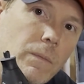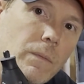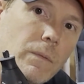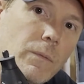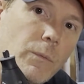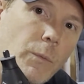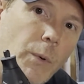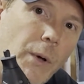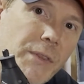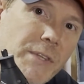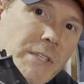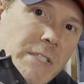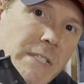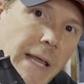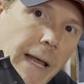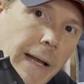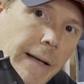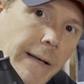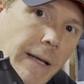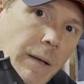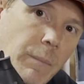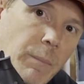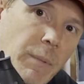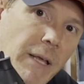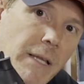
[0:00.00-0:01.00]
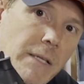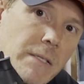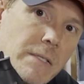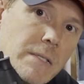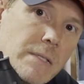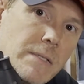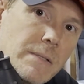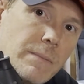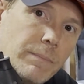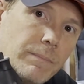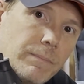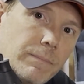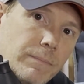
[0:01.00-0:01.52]
with sanding
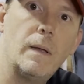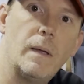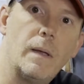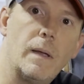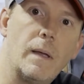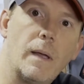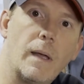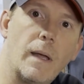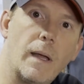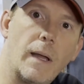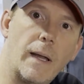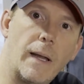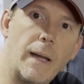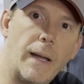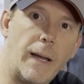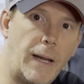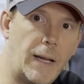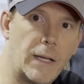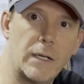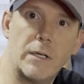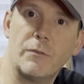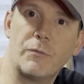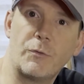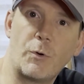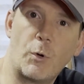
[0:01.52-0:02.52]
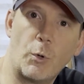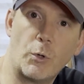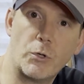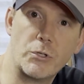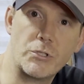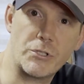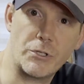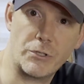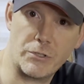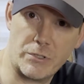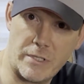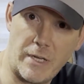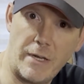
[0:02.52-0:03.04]
bits. And of course
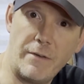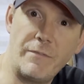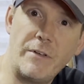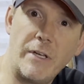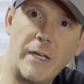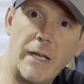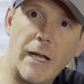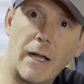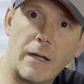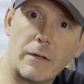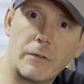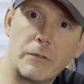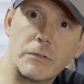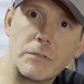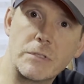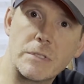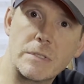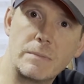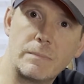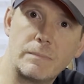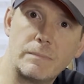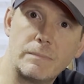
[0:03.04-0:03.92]
your safety goggles.